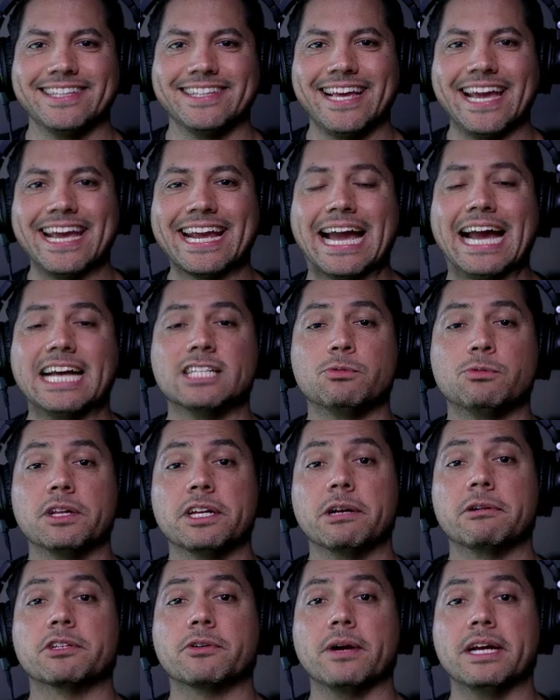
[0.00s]
Hey guys, Will
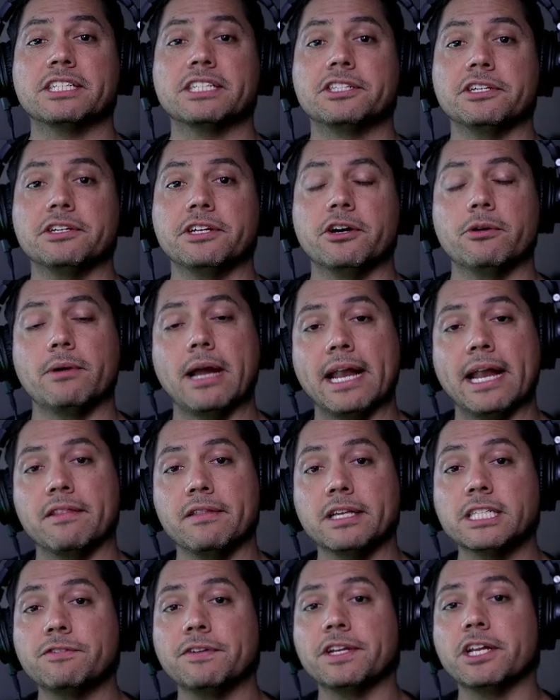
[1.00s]
here with Create Studio, and in
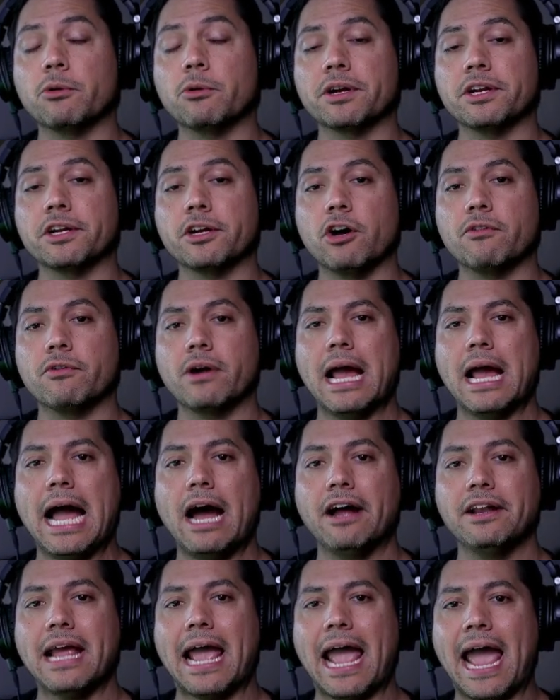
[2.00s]
this video we're going to go over
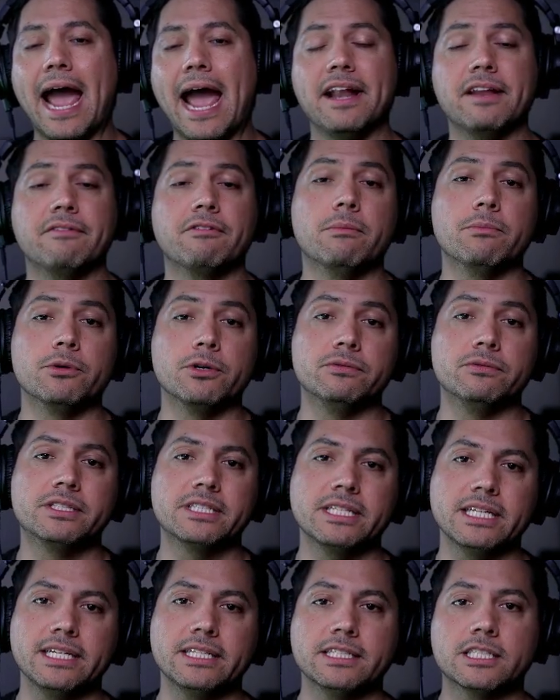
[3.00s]
how to add and remove
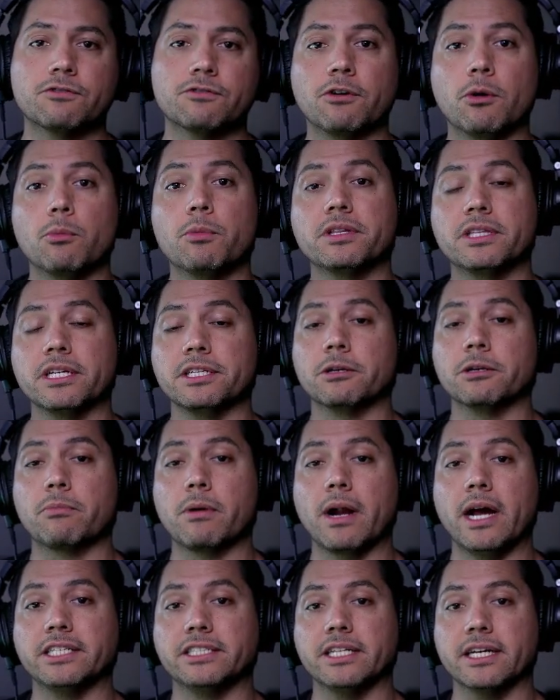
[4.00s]
scenes from within your
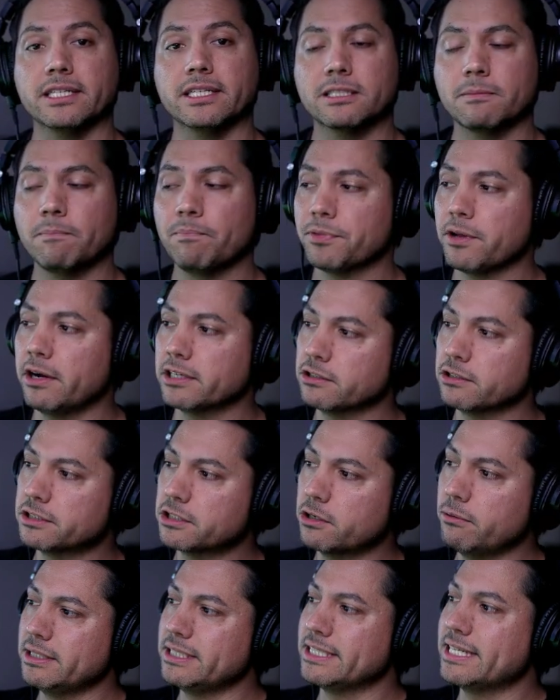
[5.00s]
projects. All right, so let's
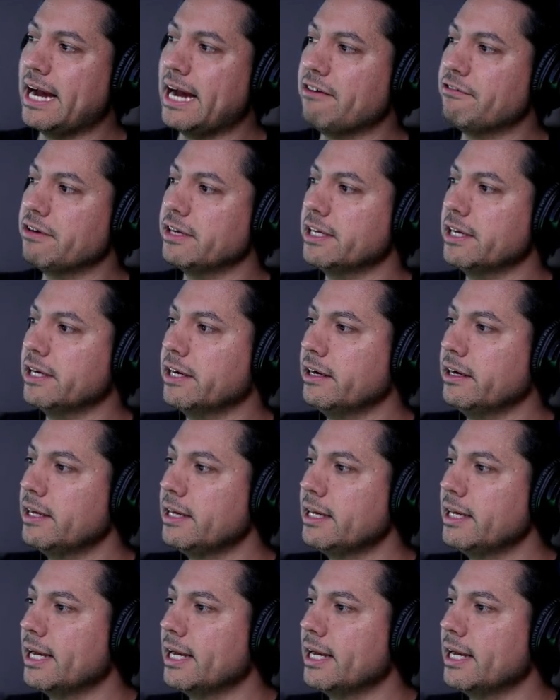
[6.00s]
go ahead and dive in here.